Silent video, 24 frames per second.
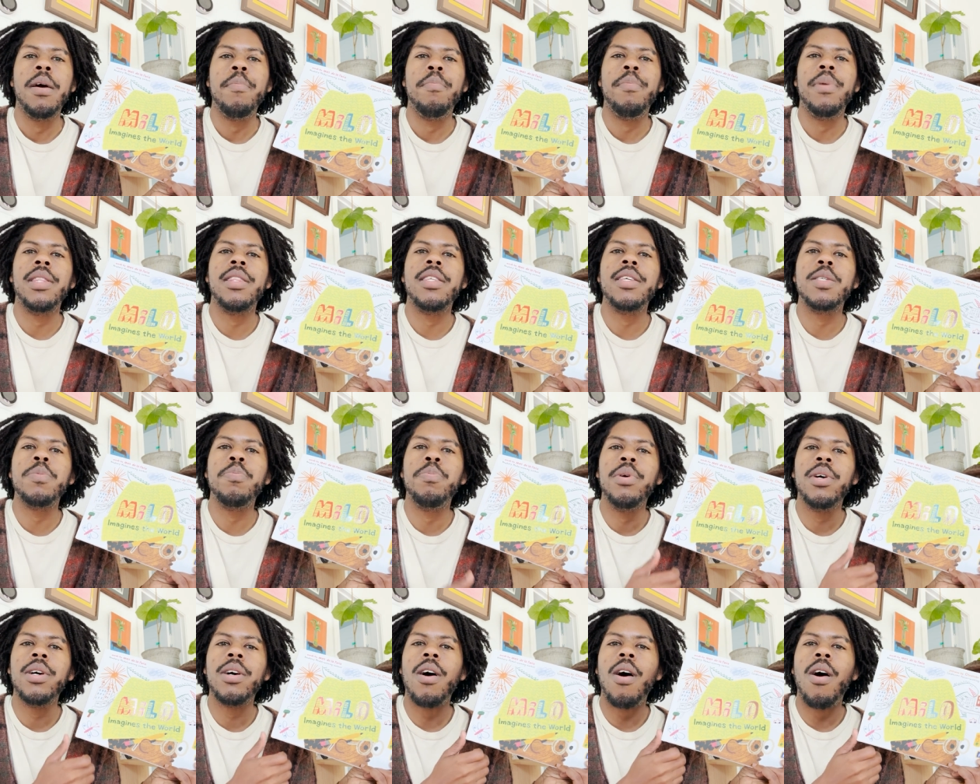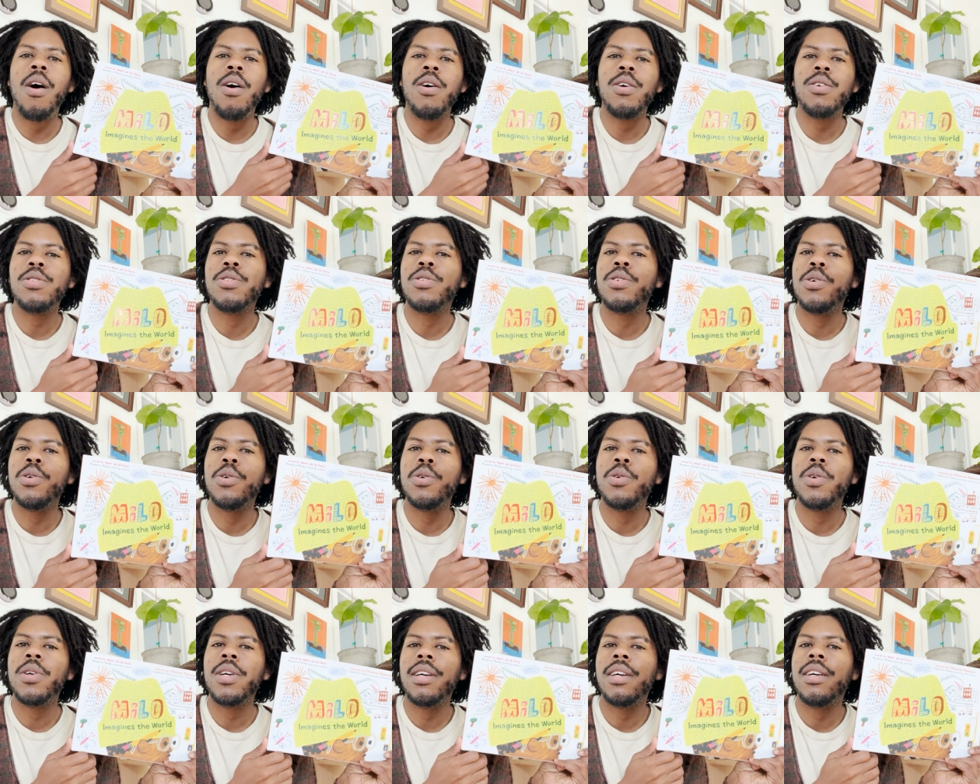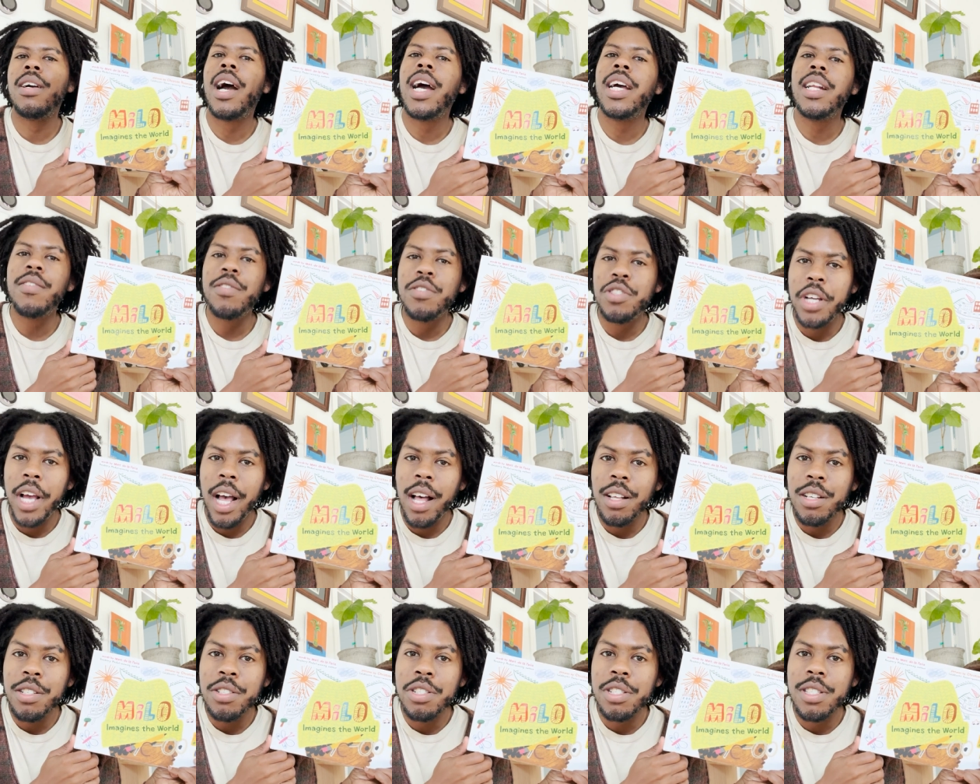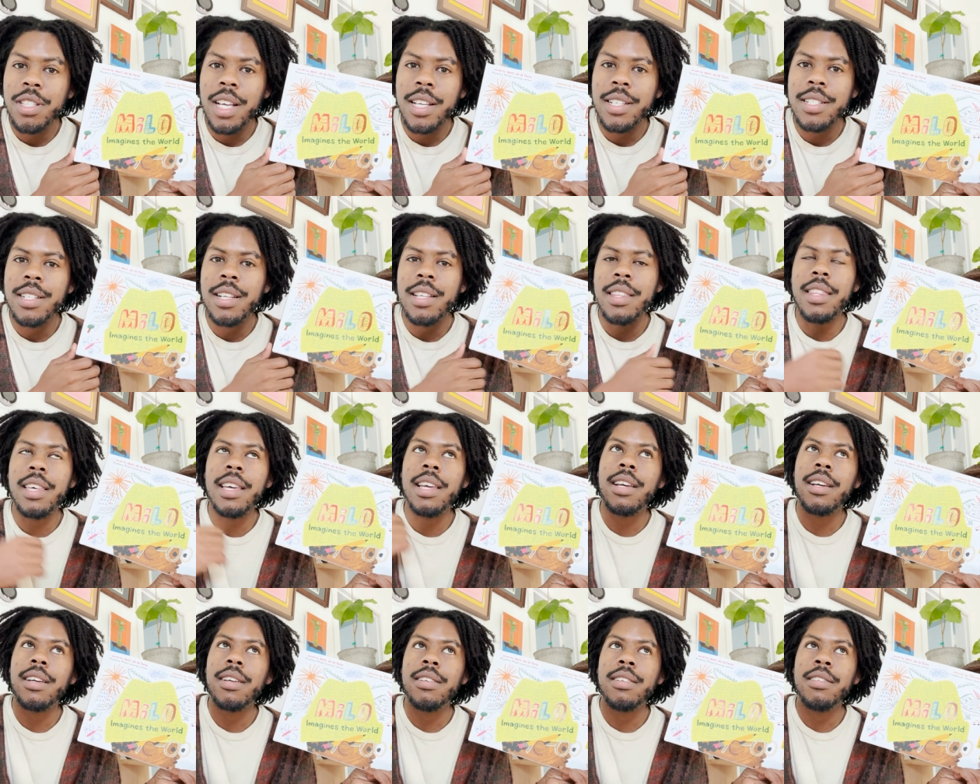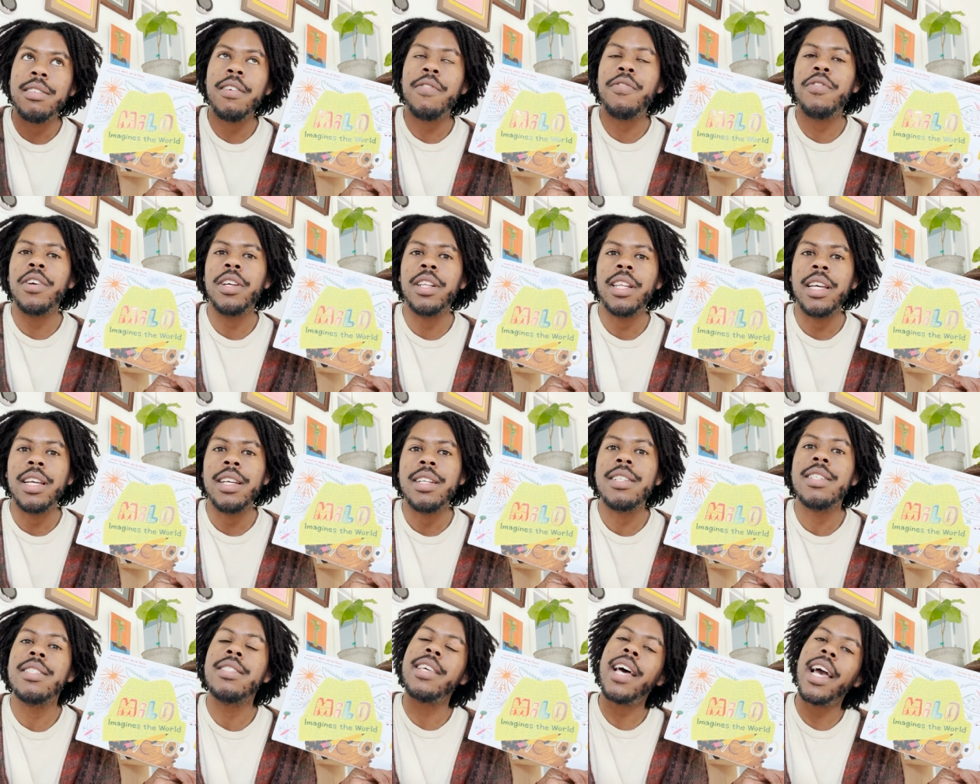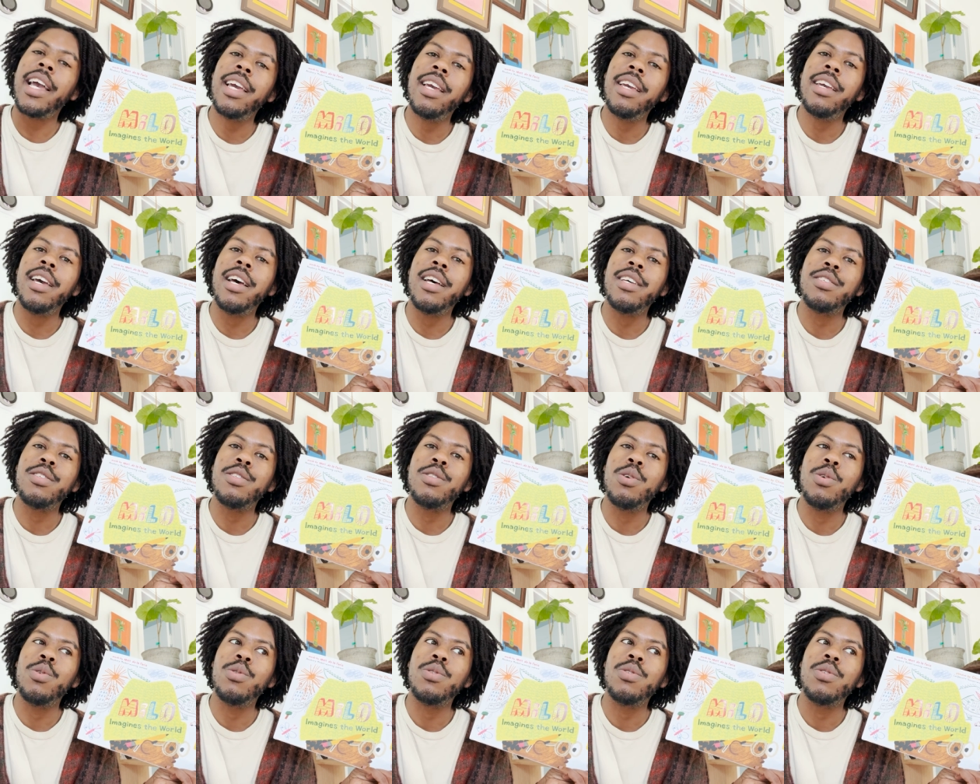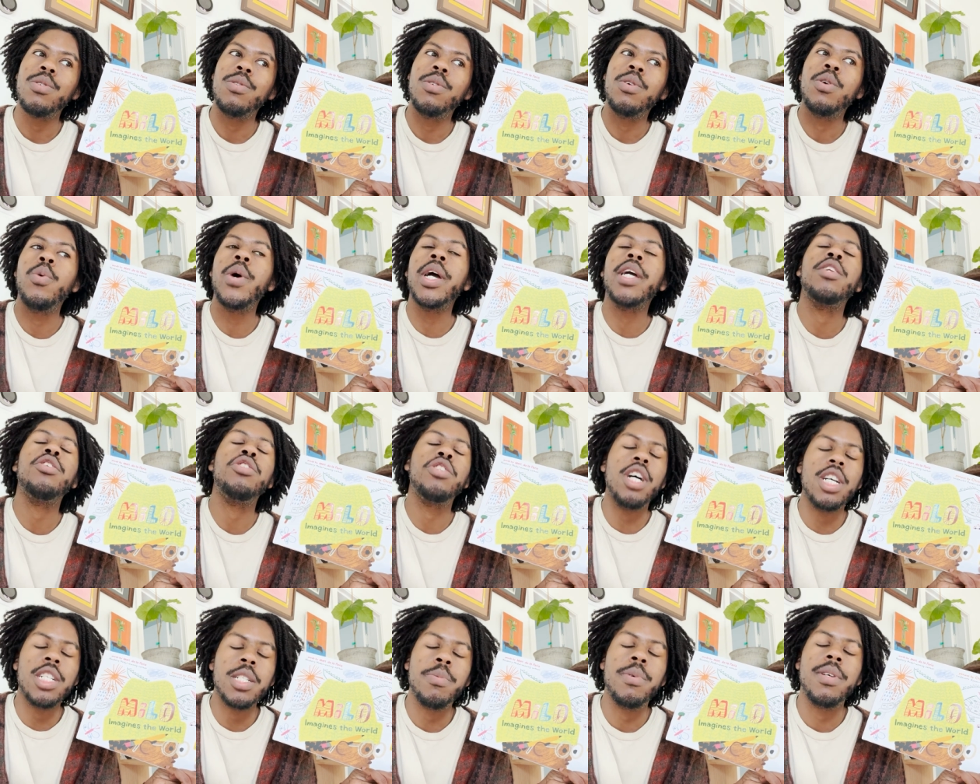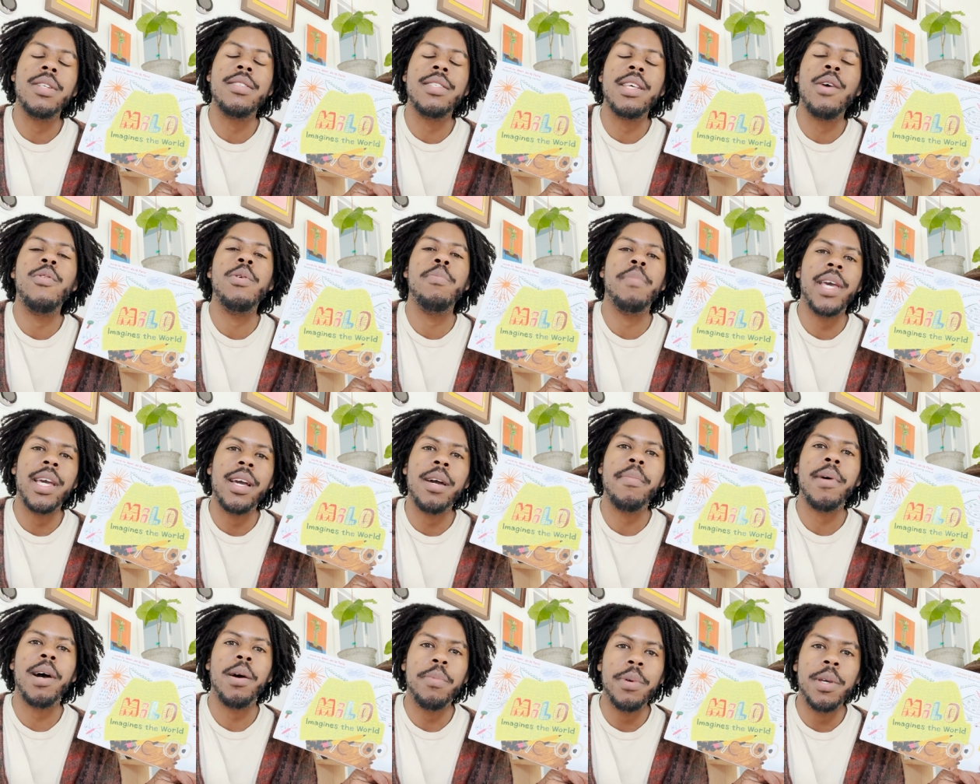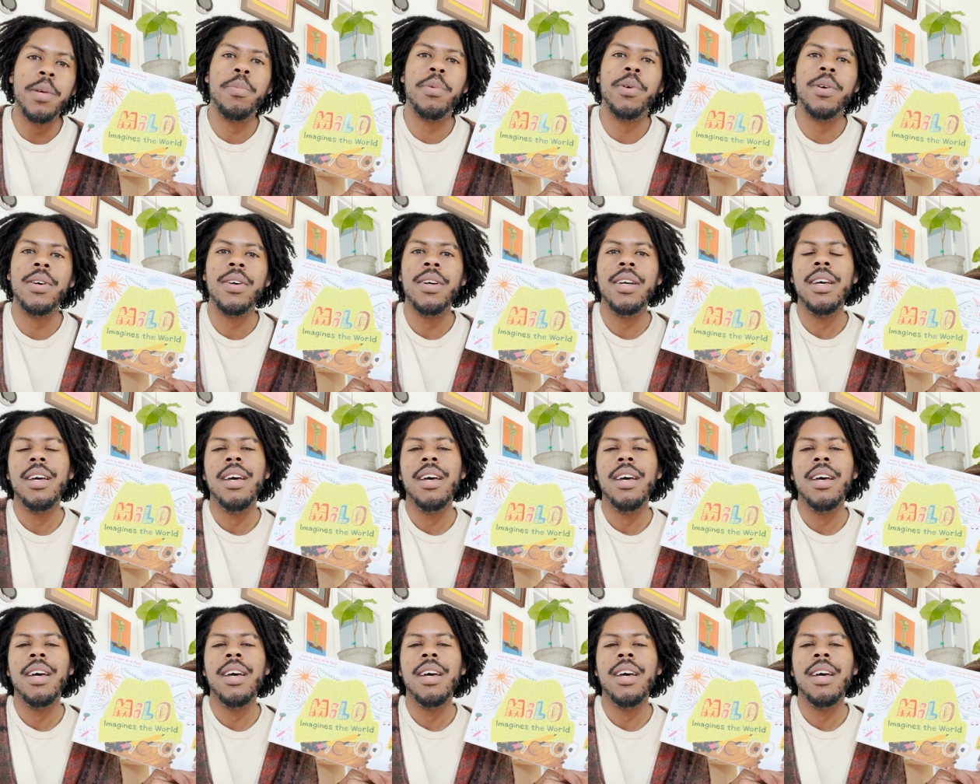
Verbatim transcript: but this book also kind of challenges us to think differently, to second guess those quick judgments that we make about people.